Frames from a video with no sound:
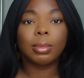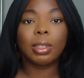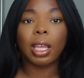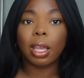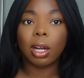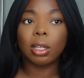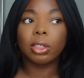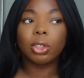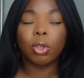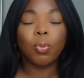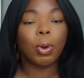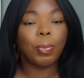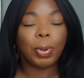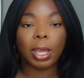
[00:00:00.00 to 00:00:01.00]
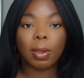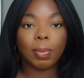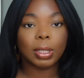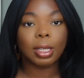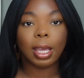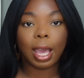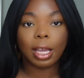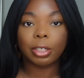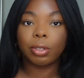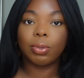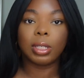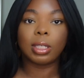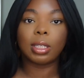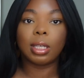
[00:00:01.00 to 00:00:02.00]
they are super pigmented as
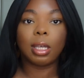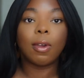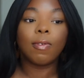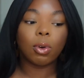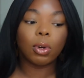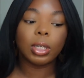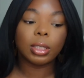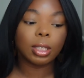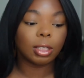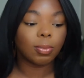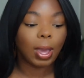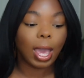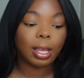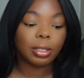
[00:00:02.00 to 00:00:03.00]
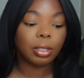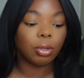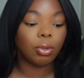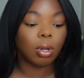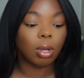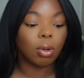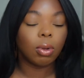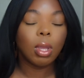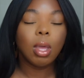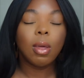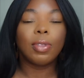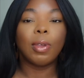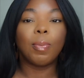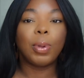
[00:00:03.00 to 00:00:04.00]
you can see. Of course, it's MAC, so you know
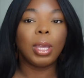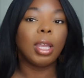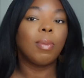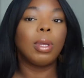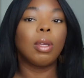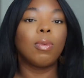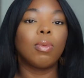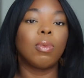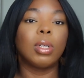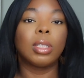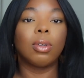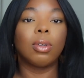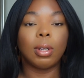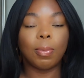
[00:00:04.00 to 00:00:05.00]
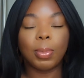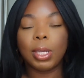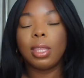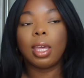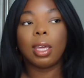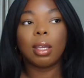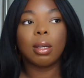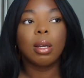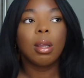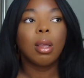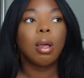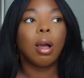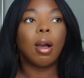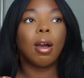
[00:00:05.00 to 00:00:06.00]
the pigment was to be there.
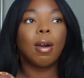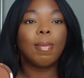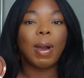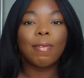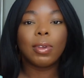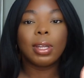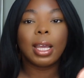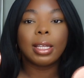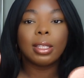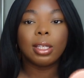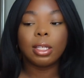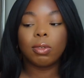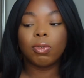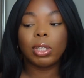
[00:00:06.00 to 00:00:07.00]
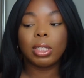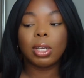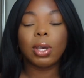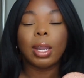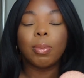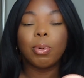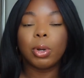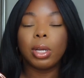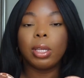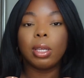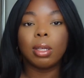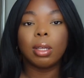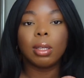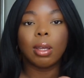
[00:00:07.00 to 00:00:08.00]
Um, I feel like these retail at a pretty
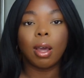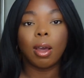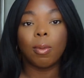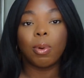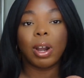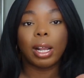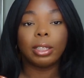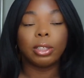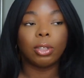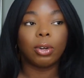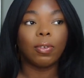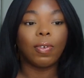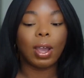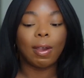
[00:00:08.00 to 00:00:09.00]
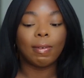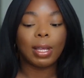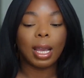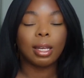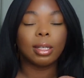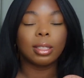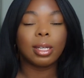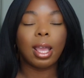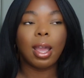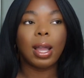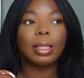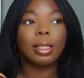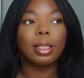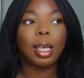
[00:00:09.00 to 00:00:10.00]
good uh, price, $35.
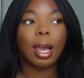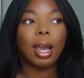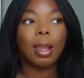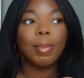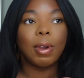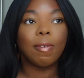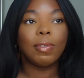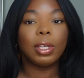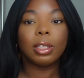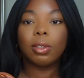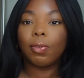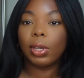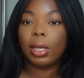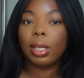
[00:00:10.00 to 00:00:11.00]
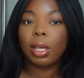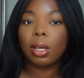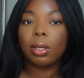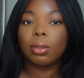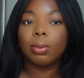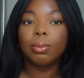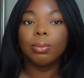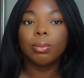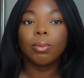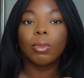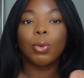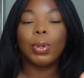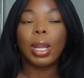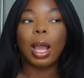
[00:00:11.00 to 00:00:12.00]
Now, at the time of this video,
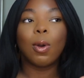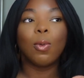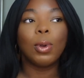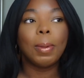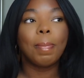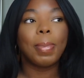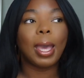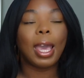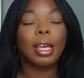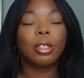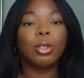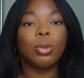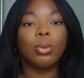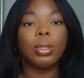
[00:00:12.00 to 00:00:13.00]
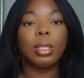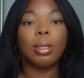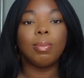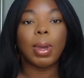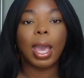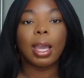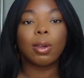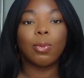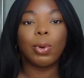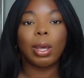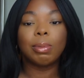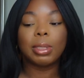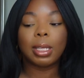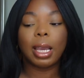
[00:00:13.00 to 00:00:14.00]
when I went back to the MAC
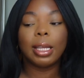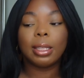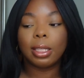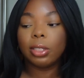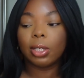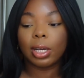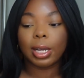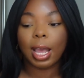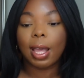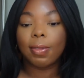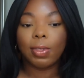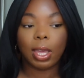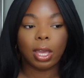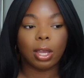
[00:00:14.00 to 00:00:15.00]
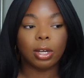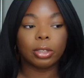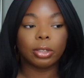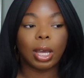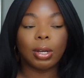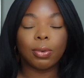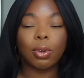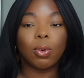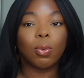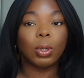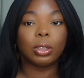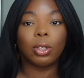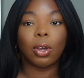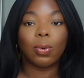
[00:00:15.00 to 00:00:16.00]
website, these are not there. So I don't know
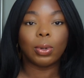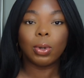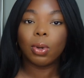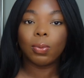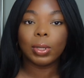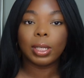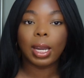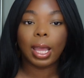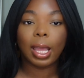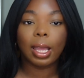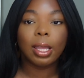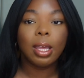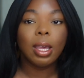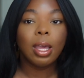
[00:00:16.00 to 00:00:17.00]
what's going on with that.